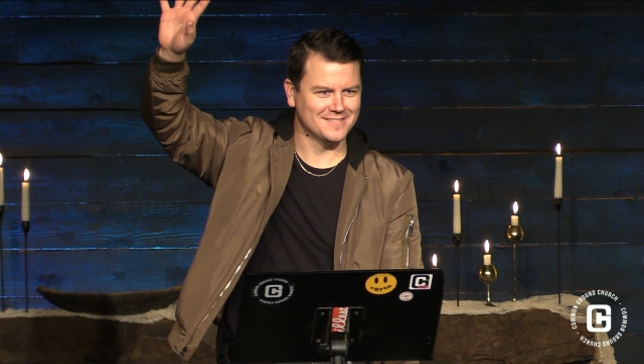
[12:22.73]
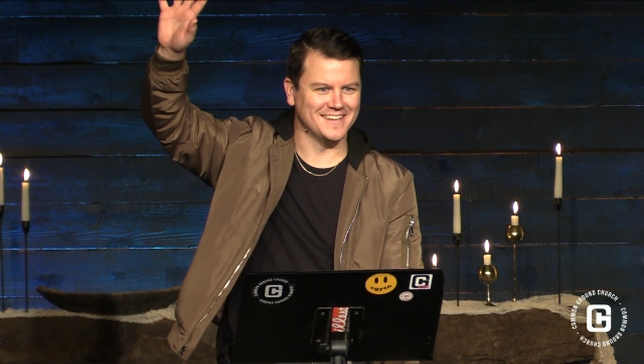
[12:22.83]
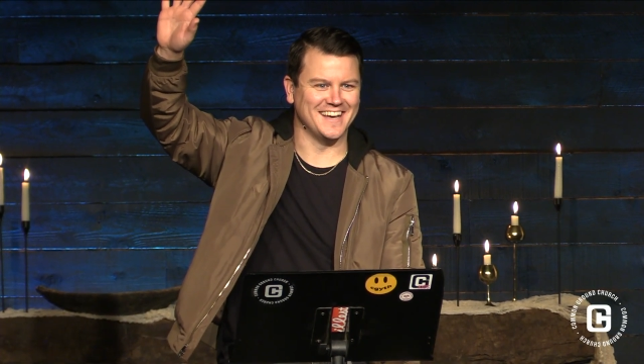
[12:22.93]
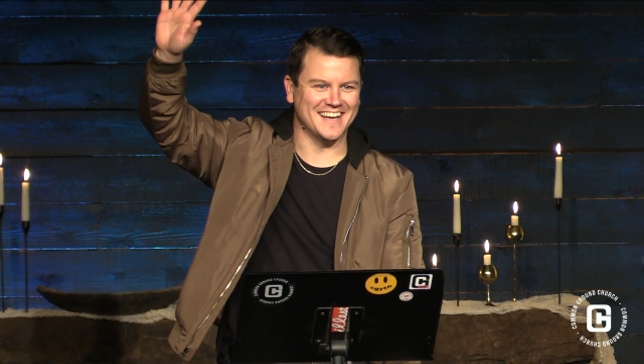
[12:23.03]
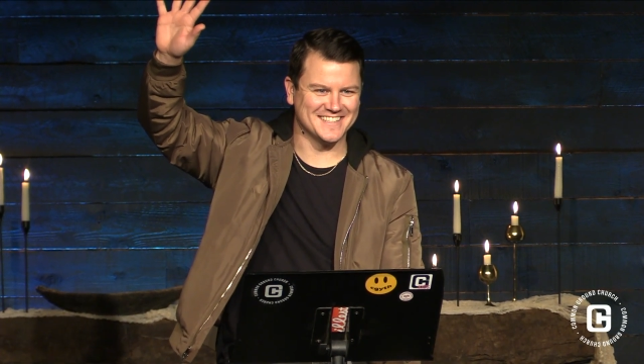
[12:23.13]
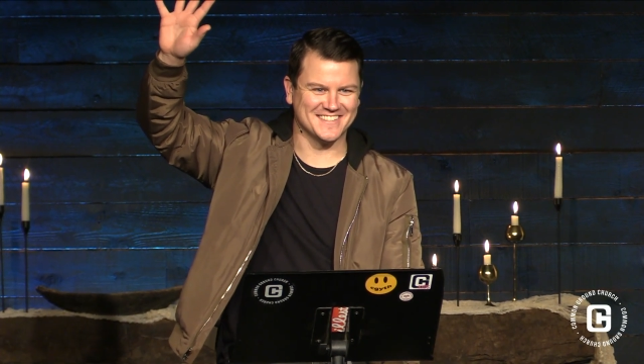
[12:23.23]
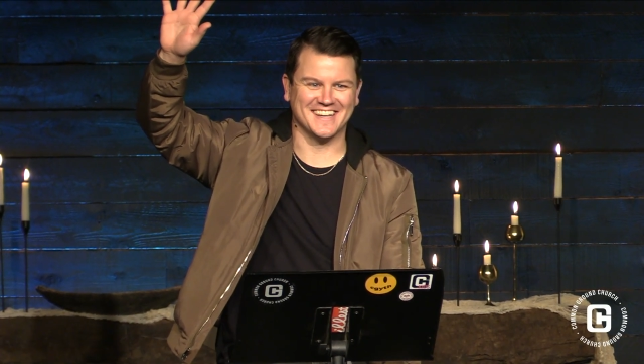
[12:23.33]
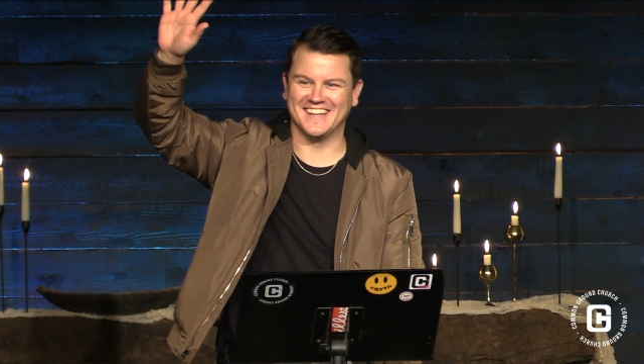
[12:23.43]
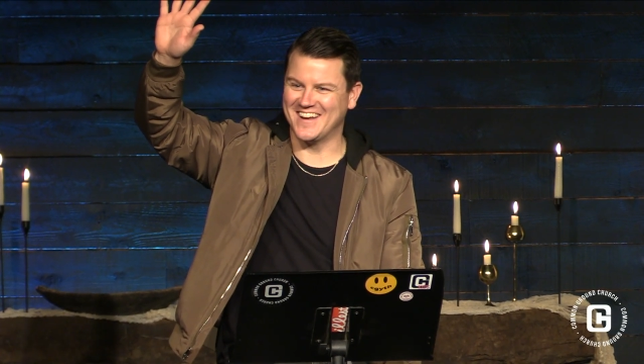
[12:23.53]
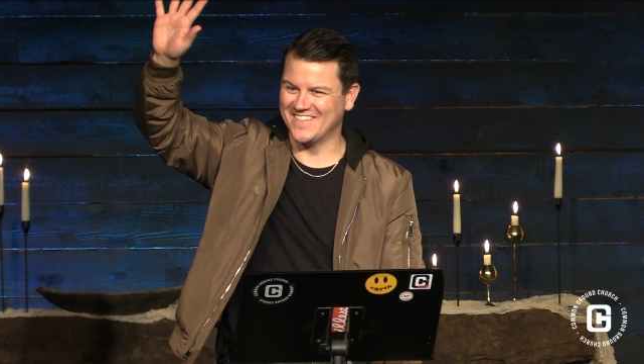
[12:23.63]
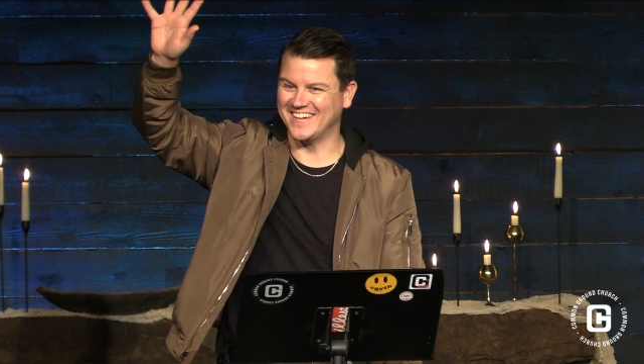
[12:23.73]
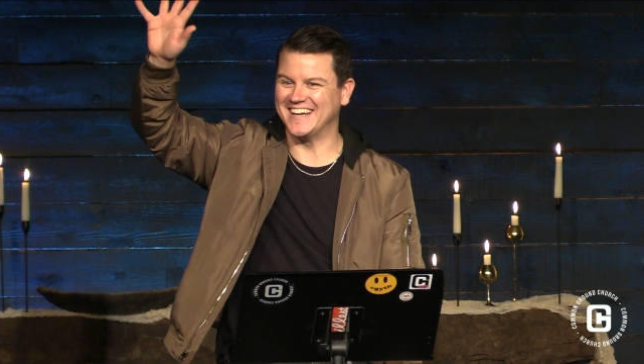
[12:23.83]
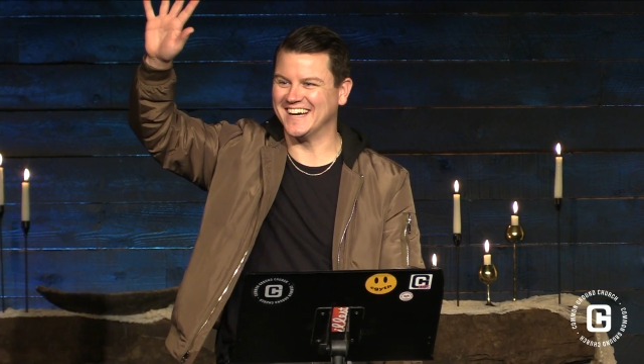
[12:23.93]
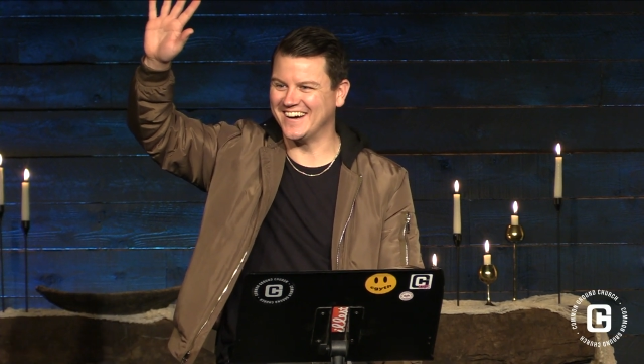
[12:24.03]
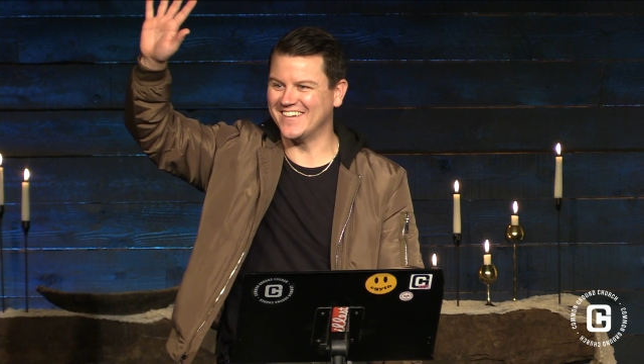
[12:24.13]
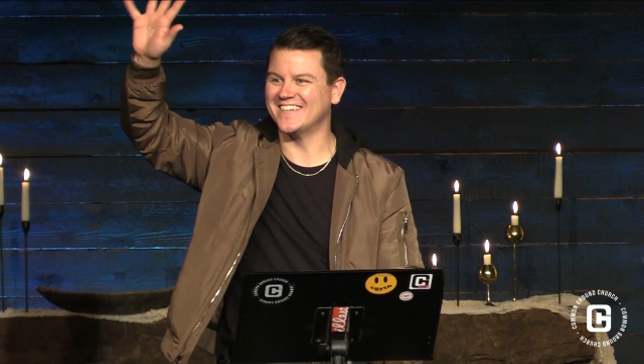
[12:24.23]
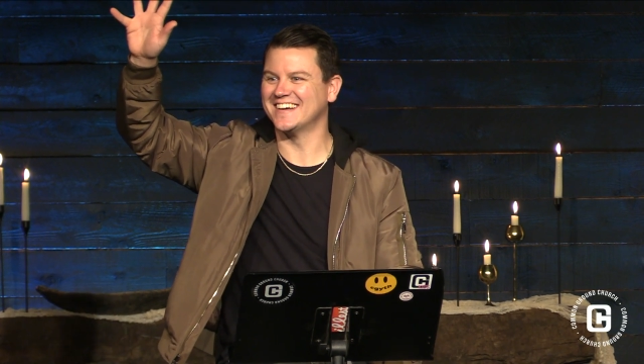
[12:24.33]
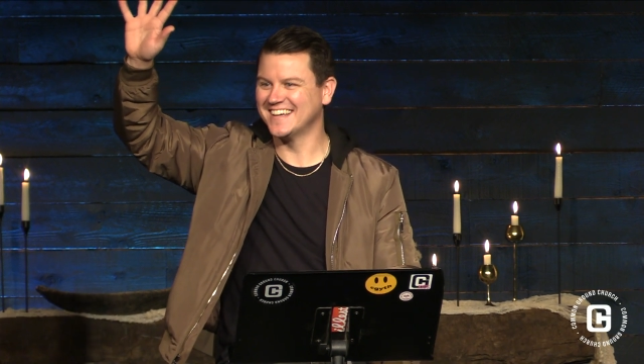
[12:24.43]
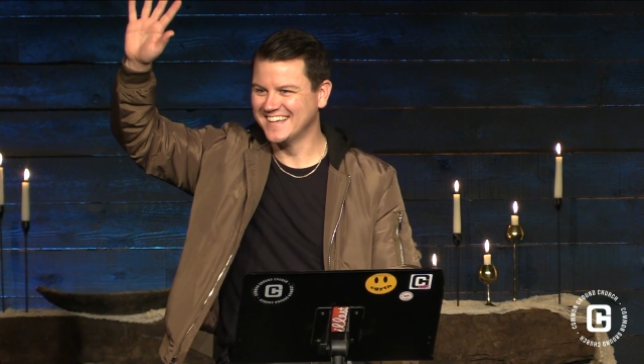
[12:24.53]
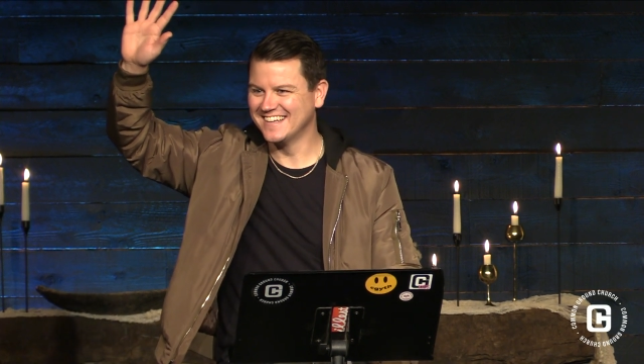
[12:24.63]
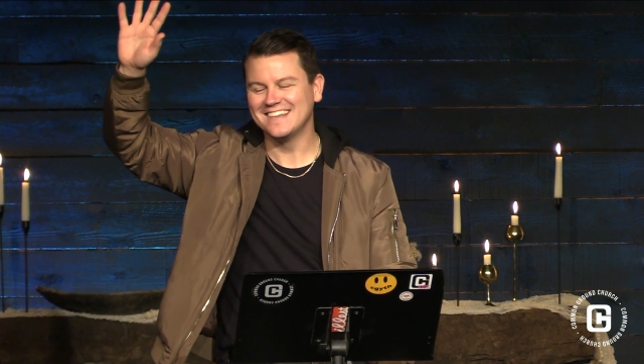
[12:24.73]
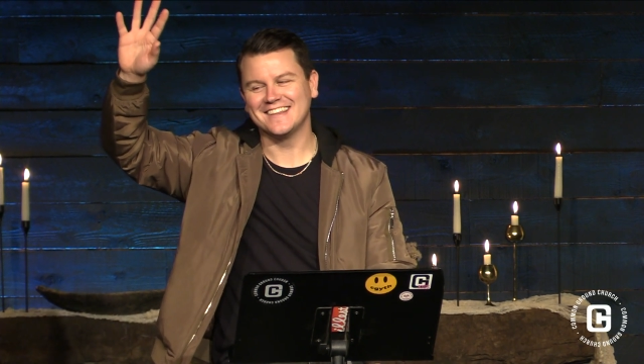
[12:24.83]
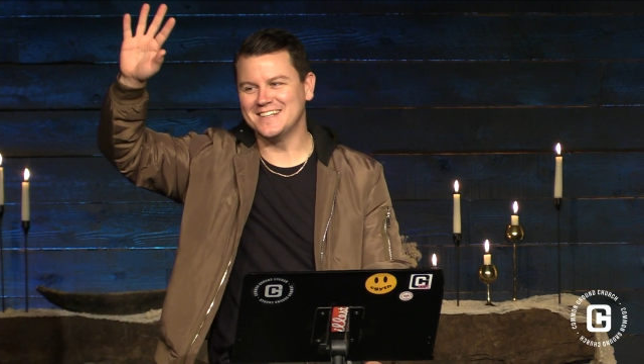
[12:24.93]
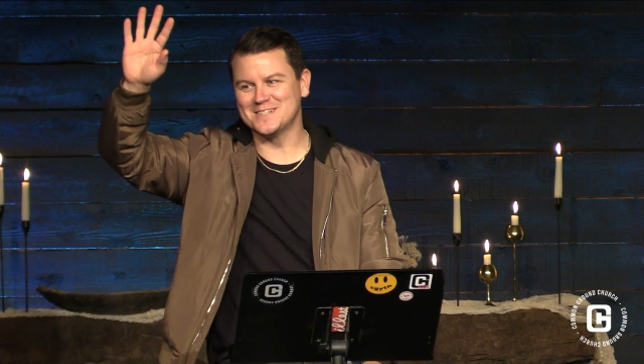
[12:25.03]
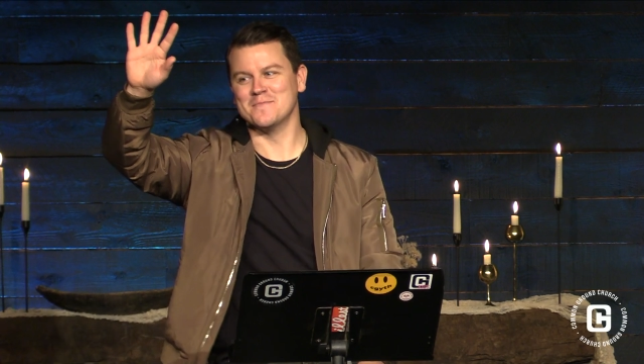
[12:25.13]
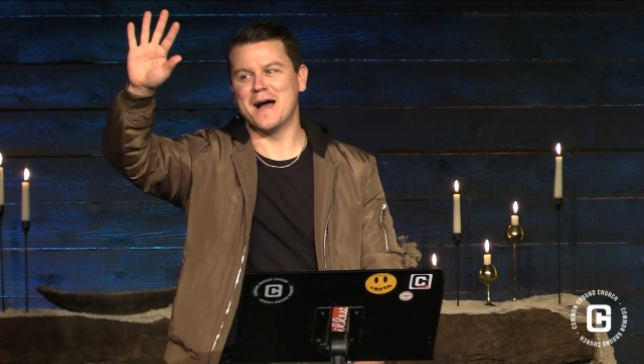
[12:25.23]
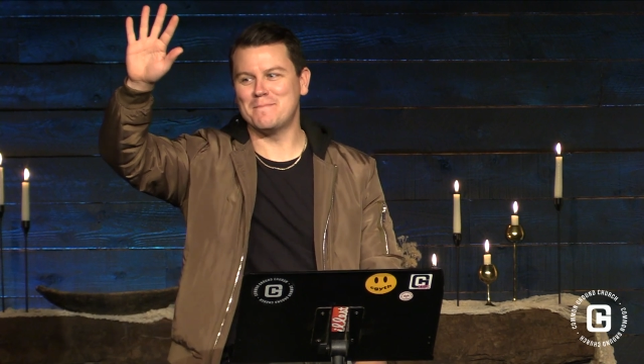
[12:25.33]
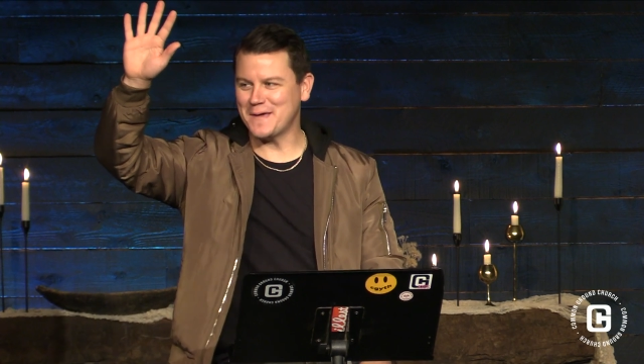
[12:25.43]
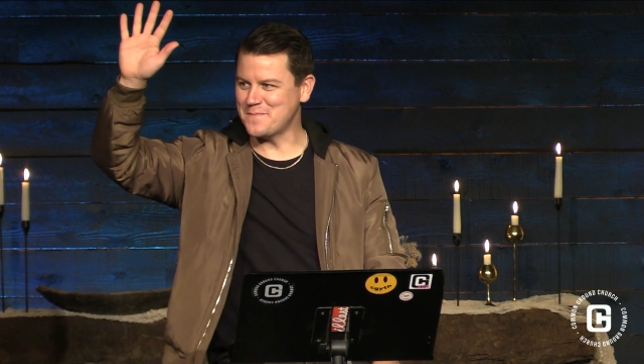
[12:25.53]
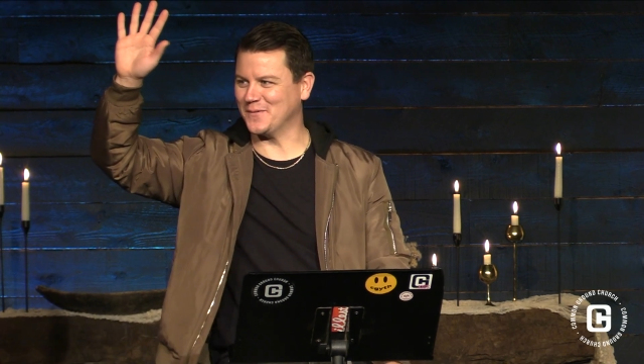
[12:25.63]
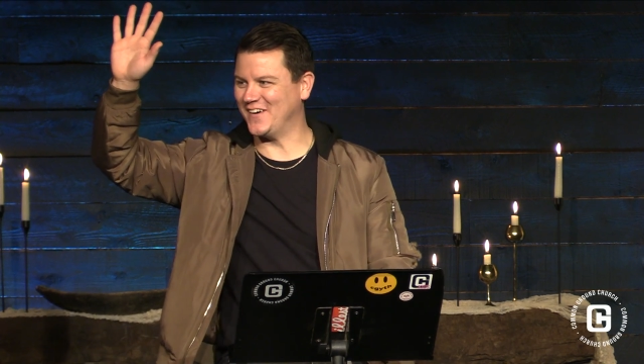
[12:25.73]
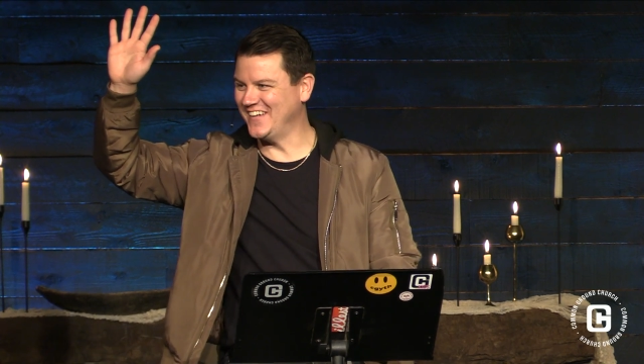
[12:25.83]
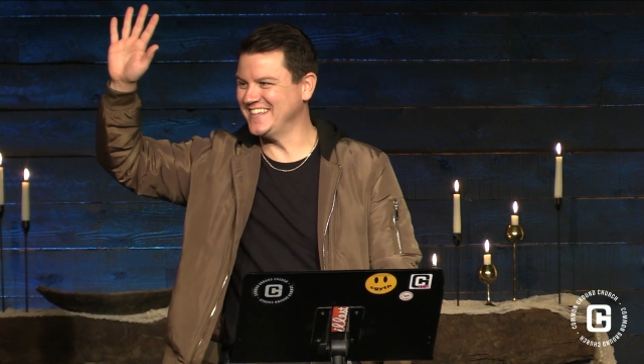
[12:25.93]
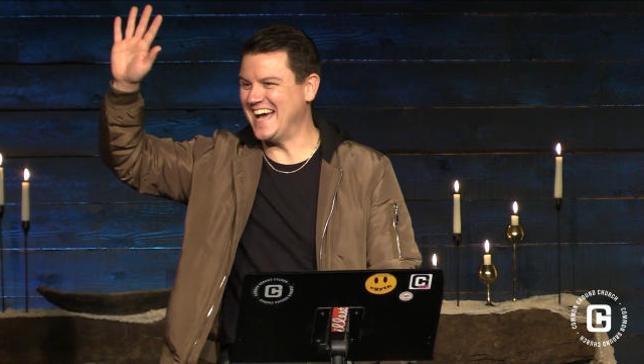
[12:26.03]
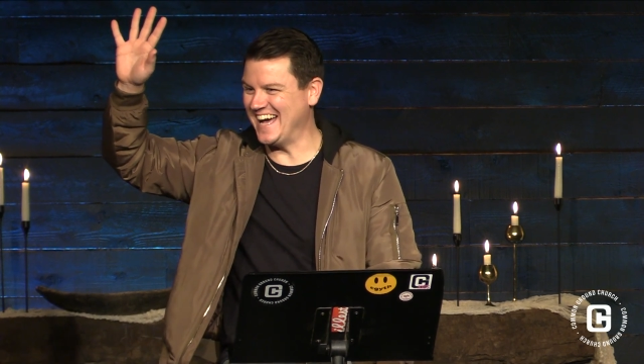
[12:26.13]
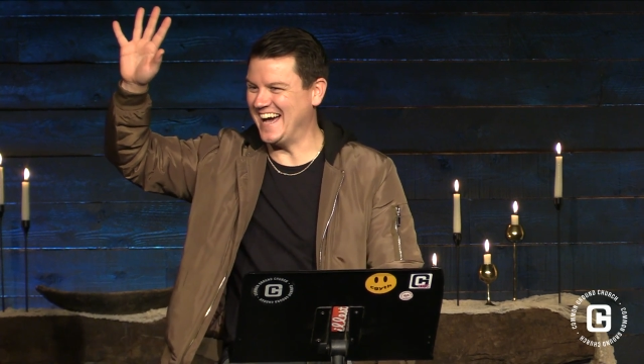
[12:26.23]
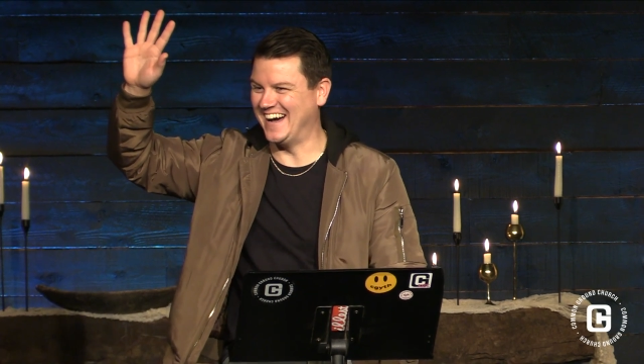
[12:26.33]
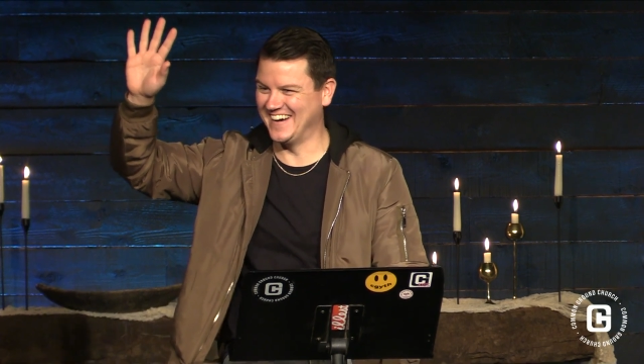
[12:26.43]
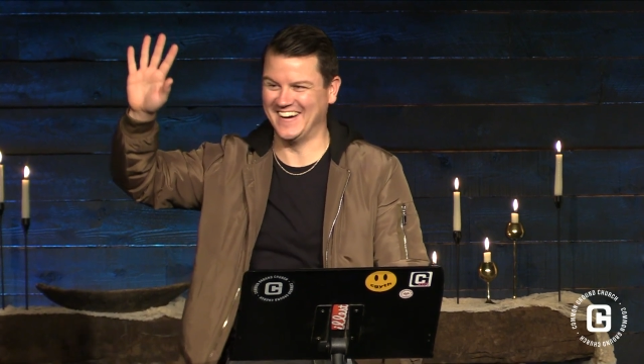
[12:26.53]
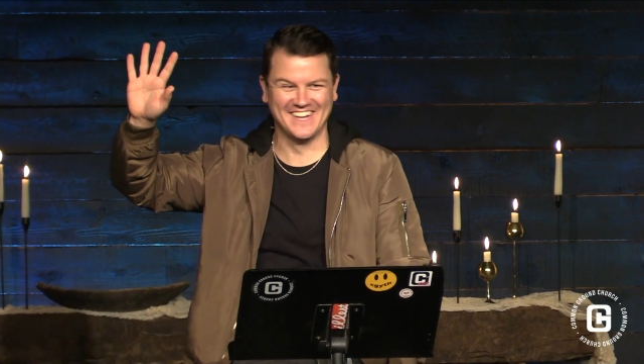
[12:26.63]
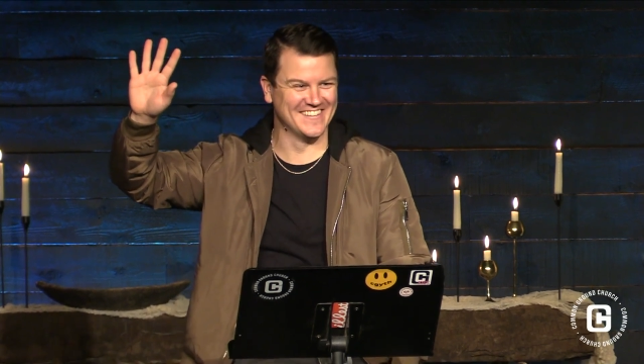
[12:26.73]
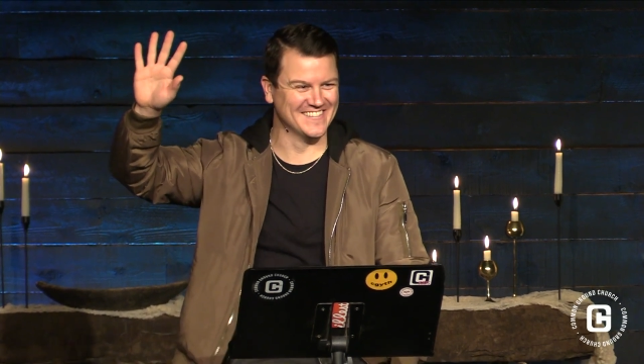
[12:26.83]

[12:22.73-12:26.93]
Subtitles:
That's it. There we go. These are my people now.